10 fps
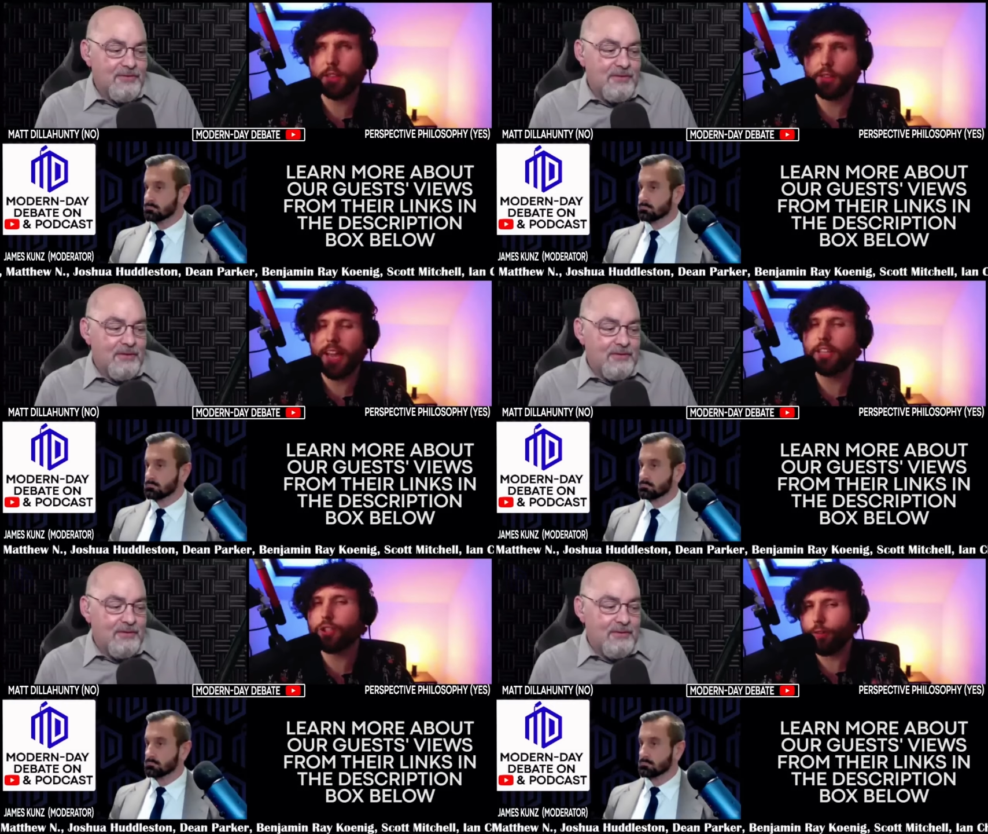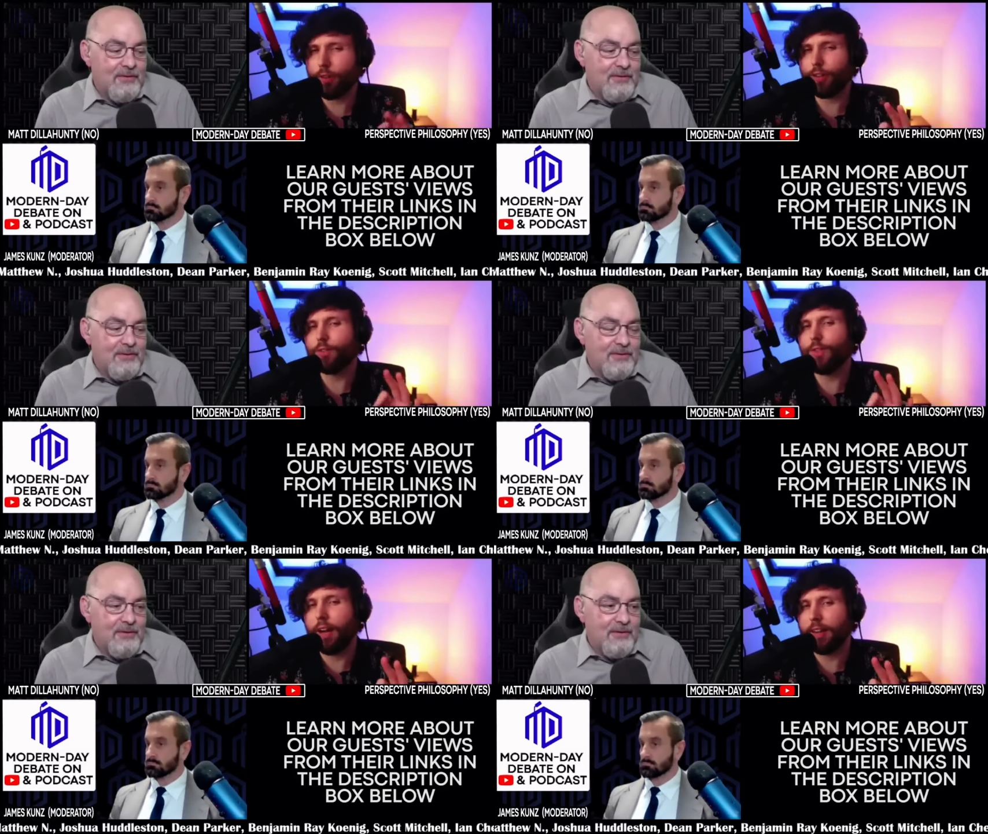Speaker 1: historical
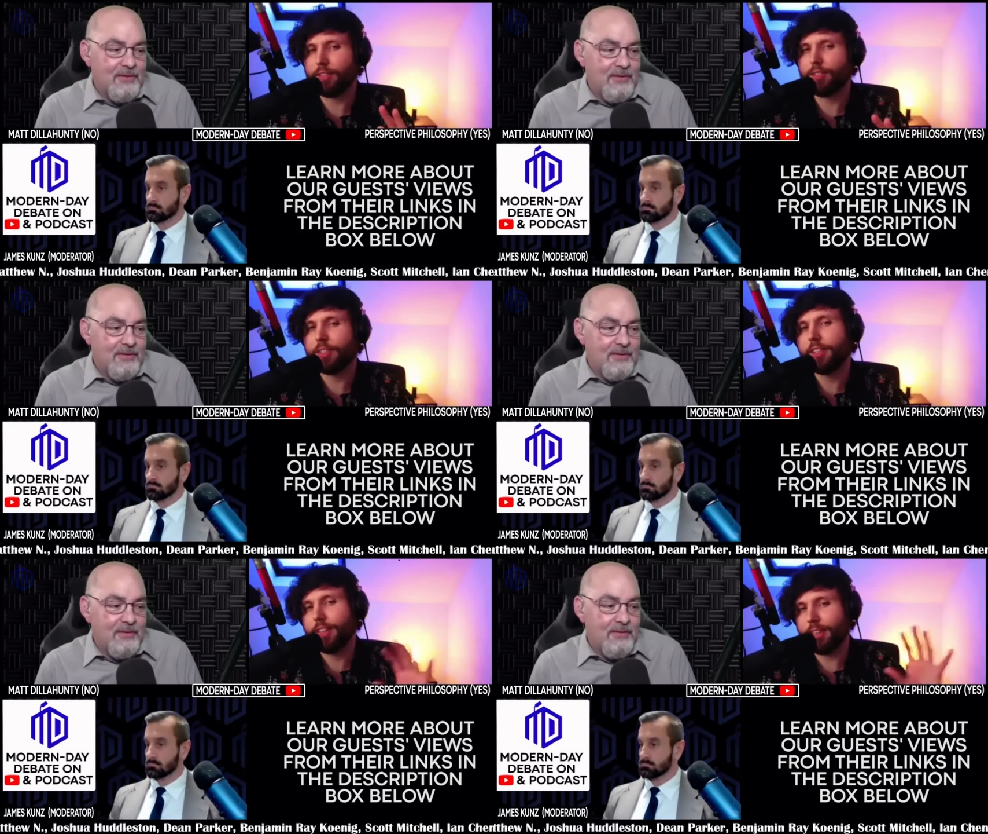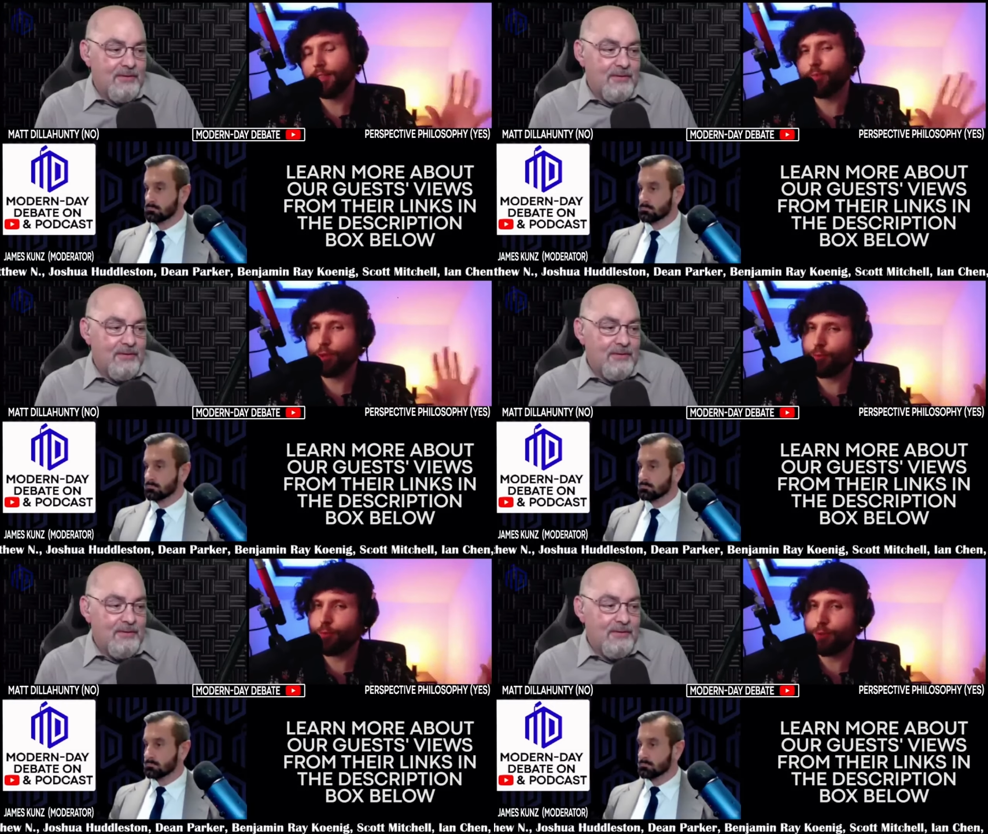facts would
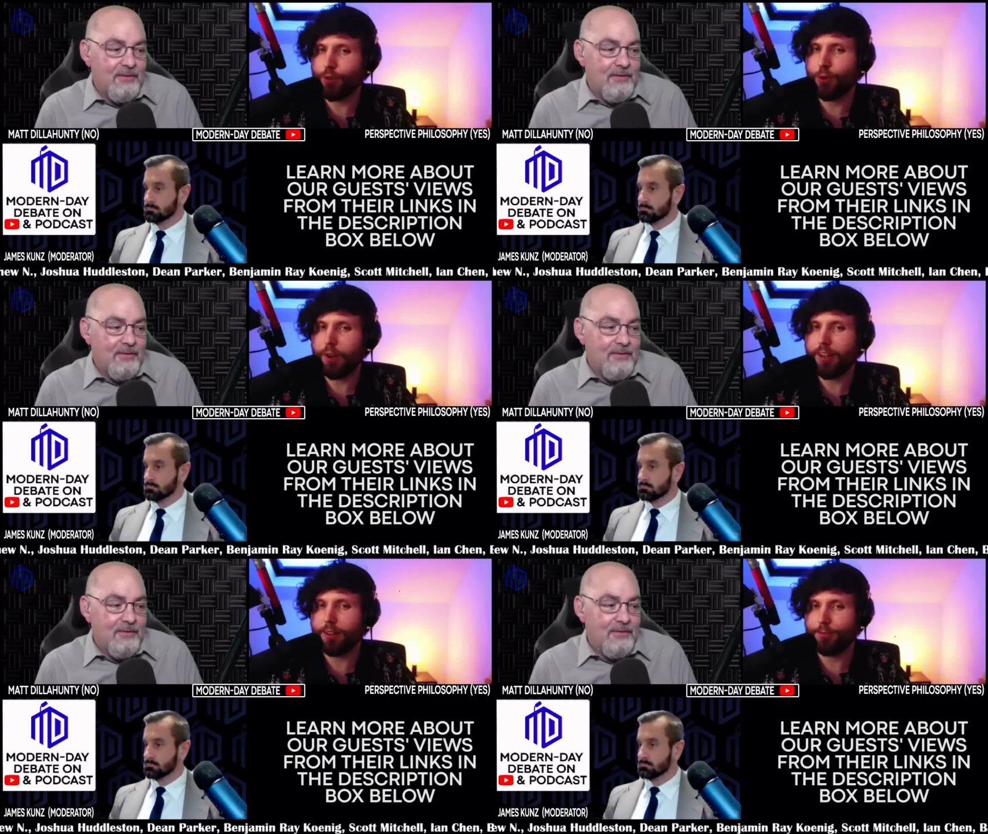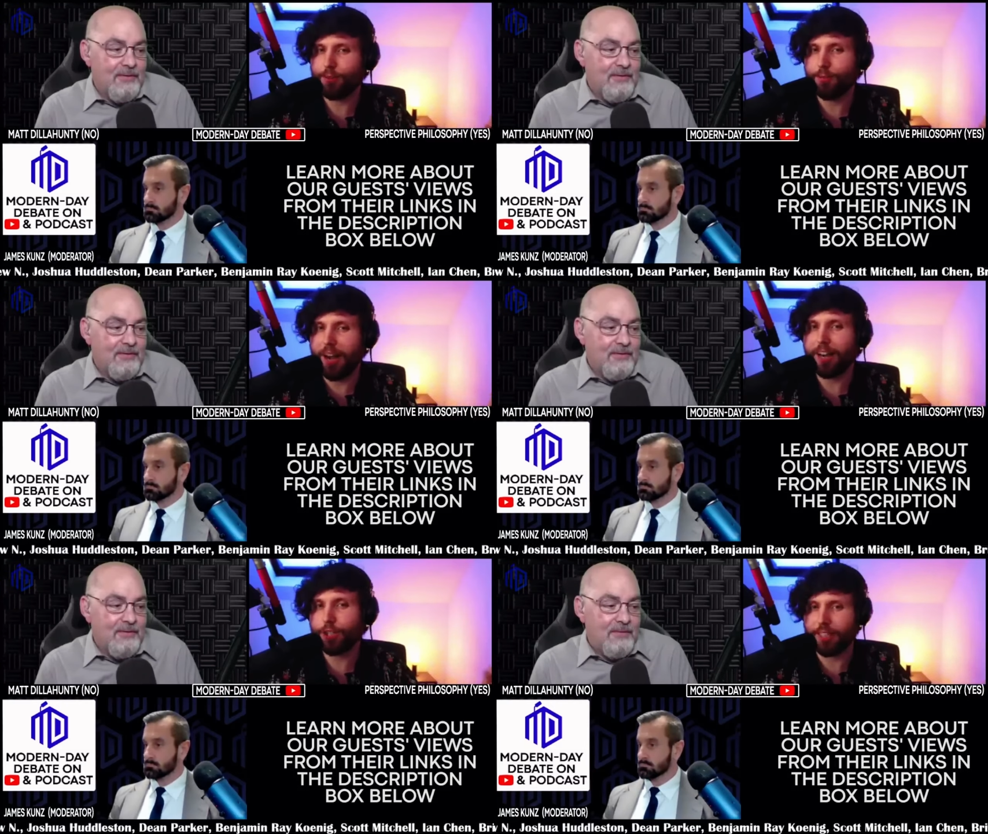would require them
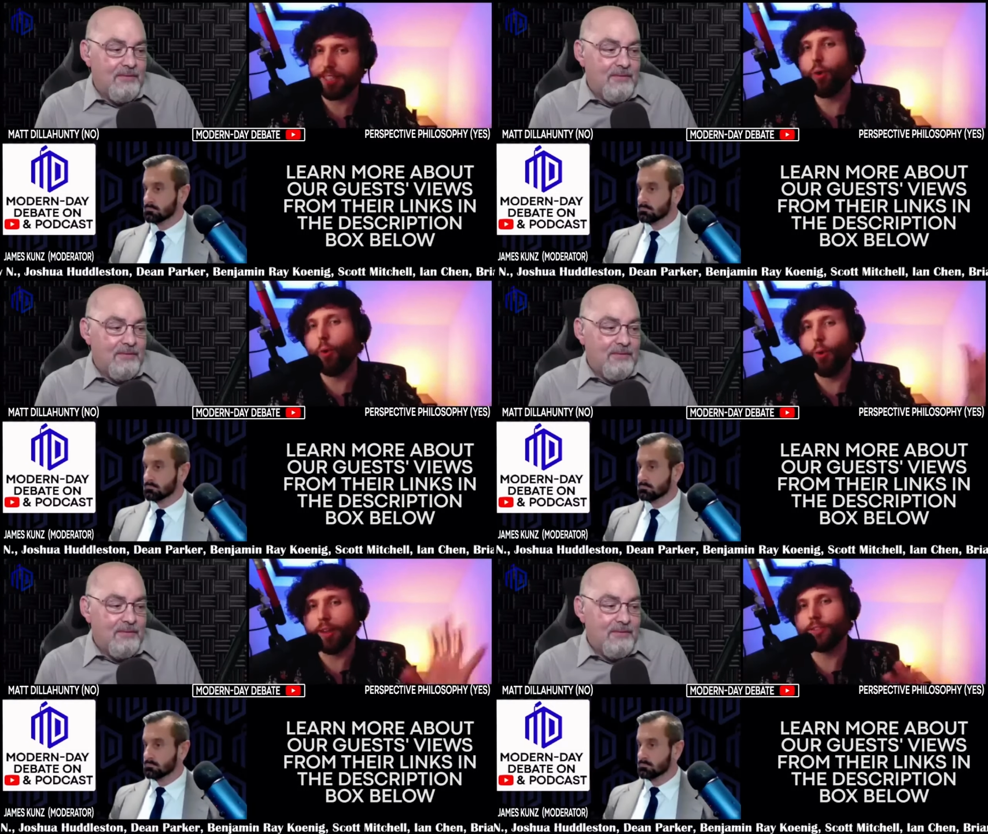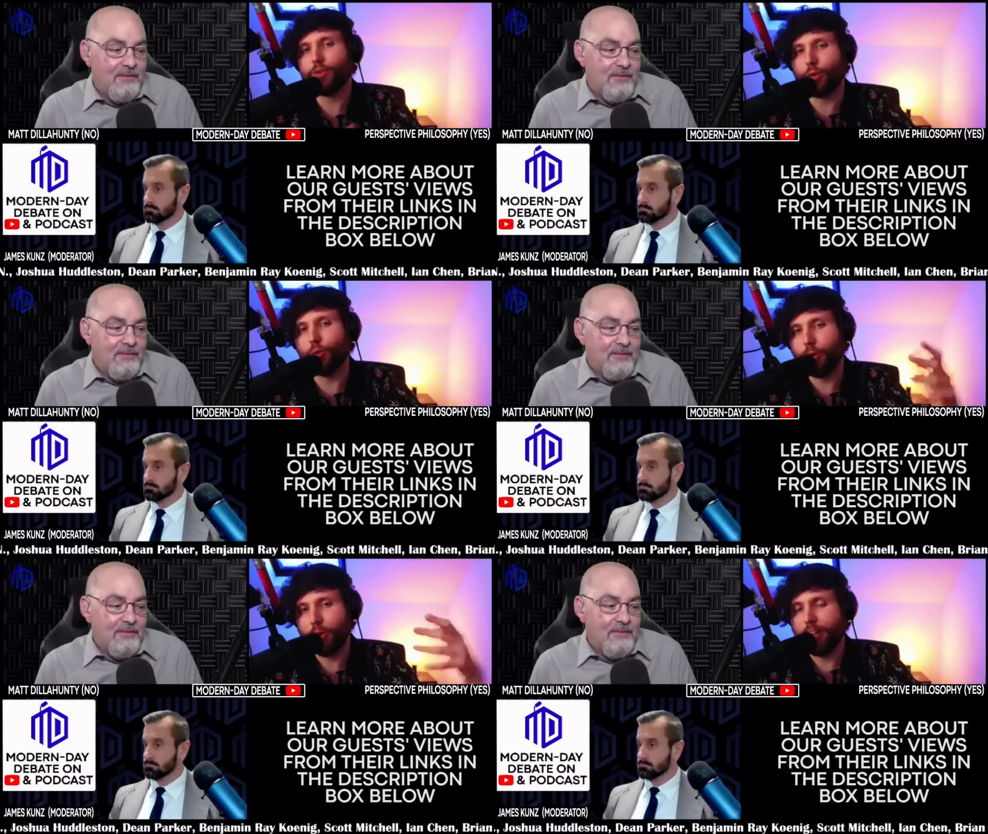actually going to
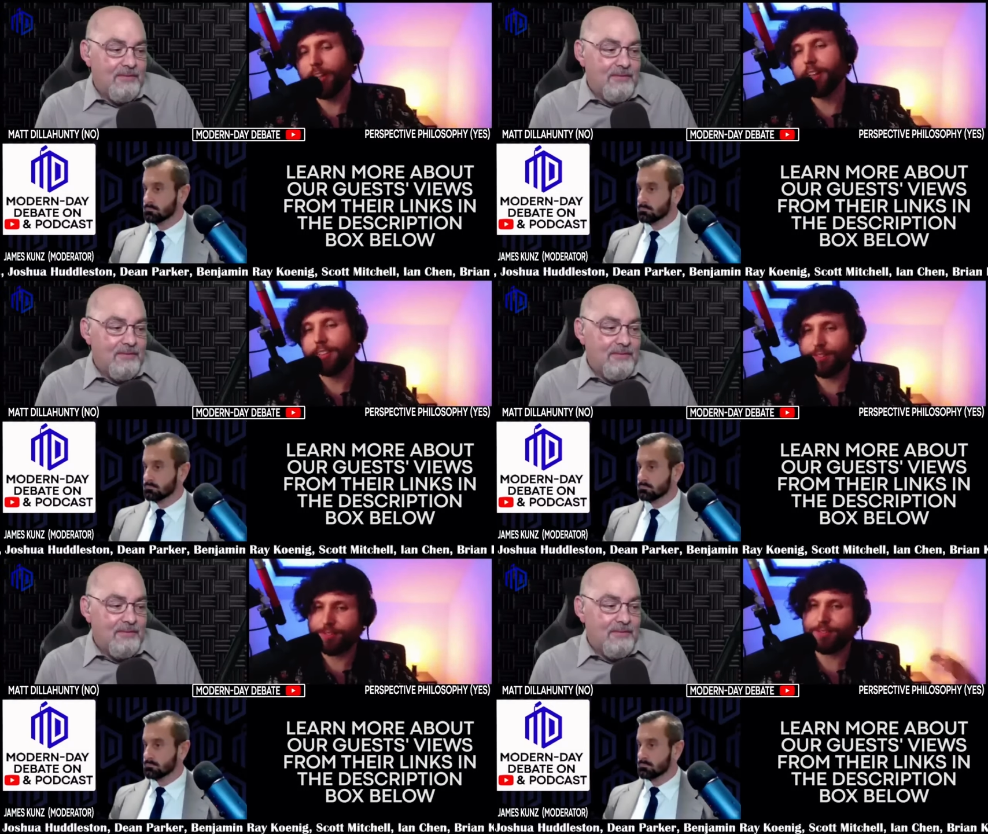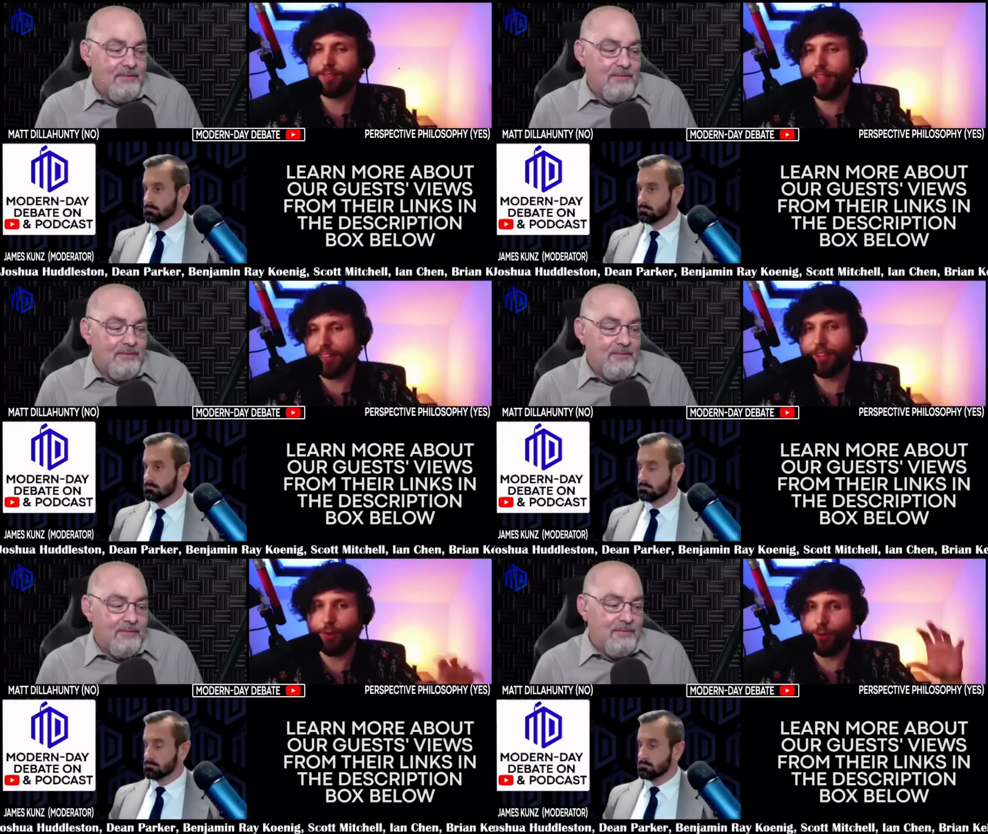they you
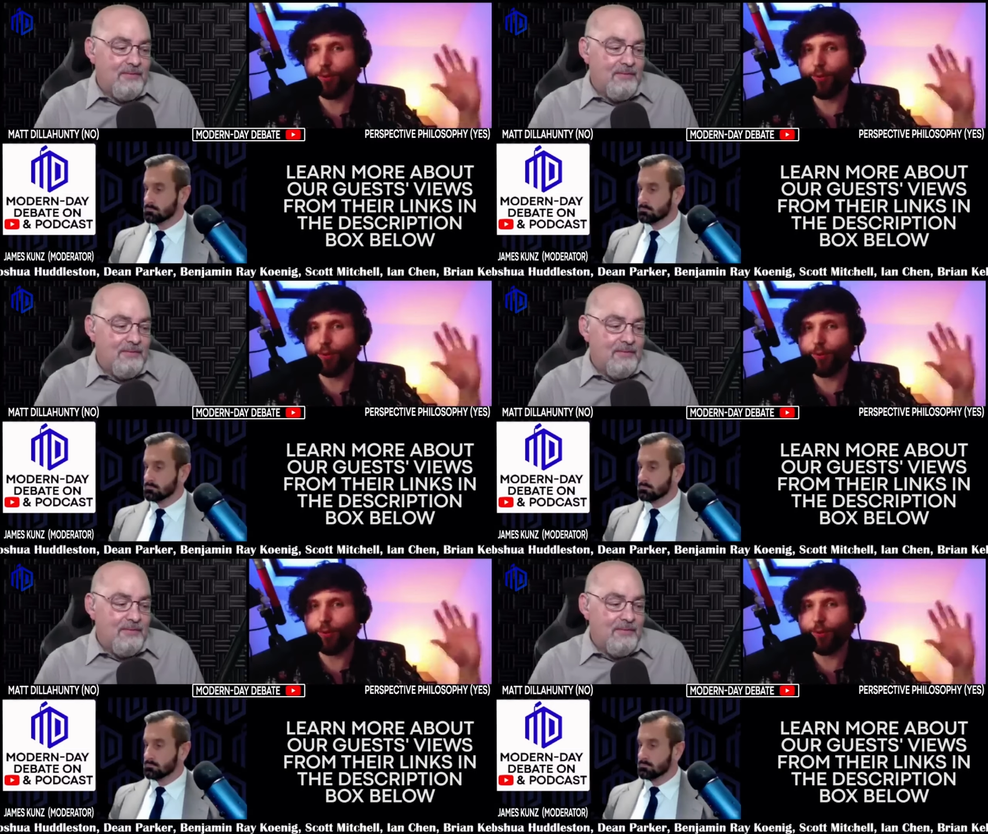know